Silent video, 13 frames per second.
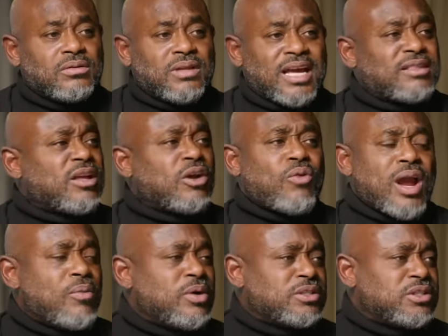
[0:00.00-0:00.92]
like the
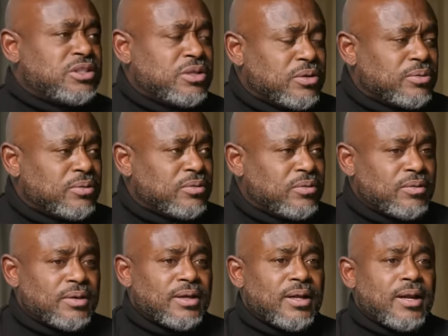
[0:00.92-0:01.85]
great ones do,
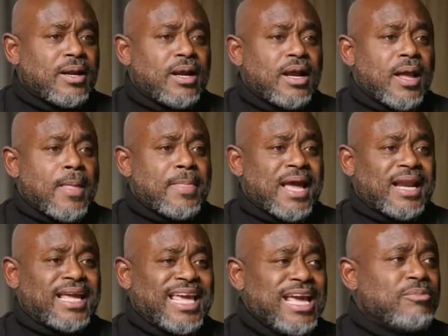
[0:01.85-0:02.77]

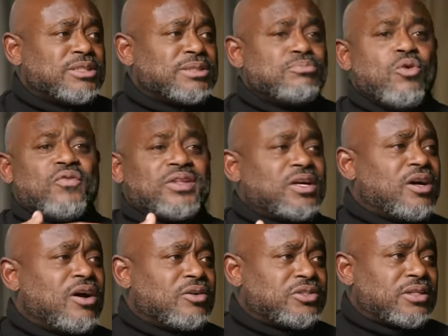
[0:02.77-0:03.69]
that he was moving
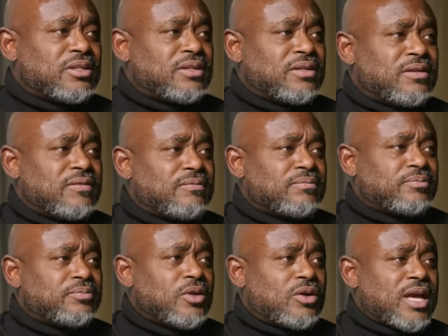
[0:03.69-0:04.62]
the culture.
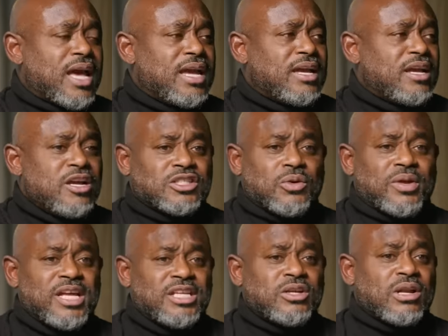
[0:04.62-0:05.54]
Okay. So
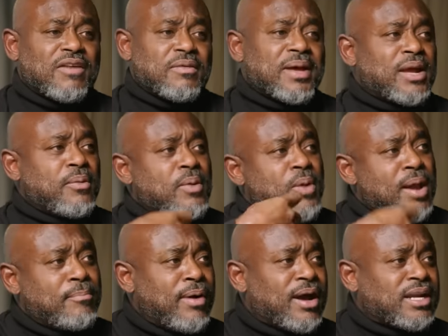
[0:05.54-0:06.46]
when he told everybody we
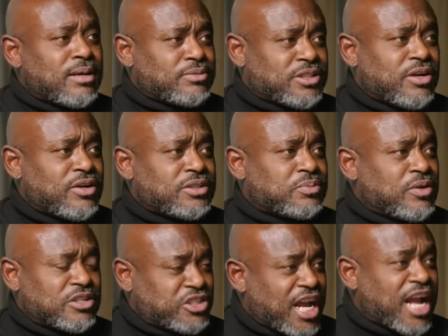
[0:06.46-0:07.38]
wearing button up shirts,
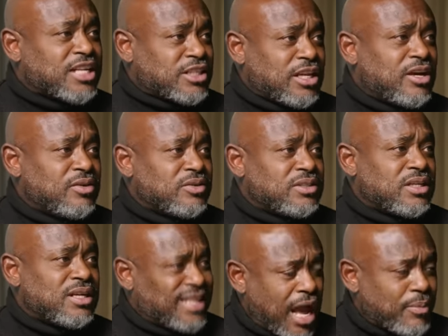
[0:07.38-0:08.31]
we're going to change
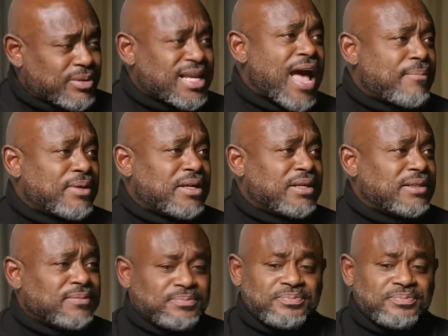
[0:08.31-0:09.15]
clothes, that was happening.